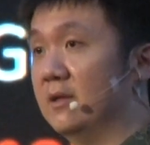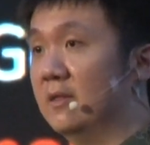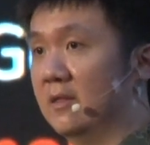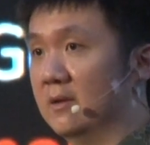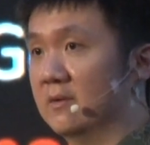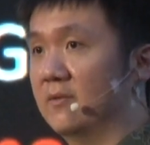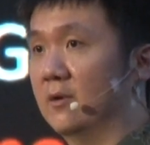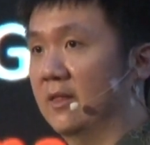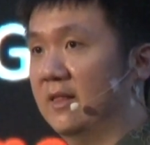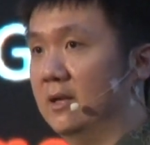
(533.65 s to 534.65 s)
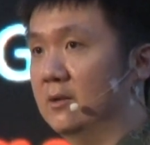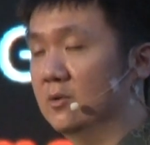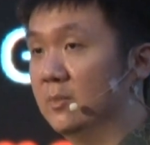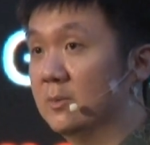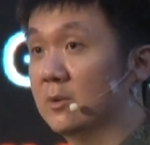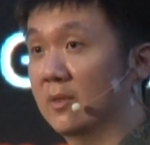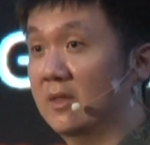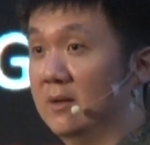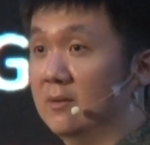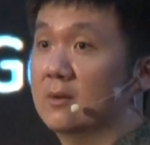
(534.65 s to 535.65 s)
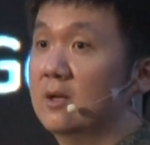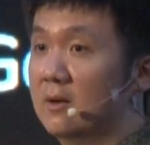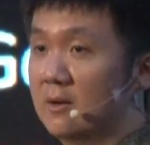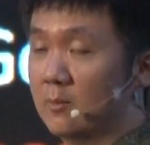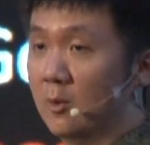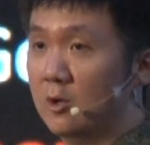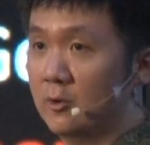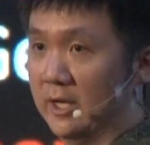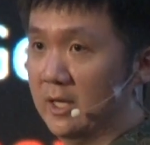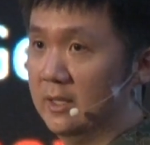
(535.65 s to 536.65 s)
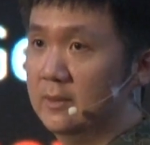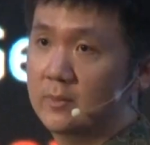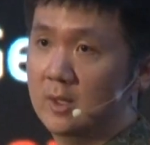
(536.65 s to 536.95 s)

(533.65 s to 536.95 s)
easier for a seller to be able to sell more quickly.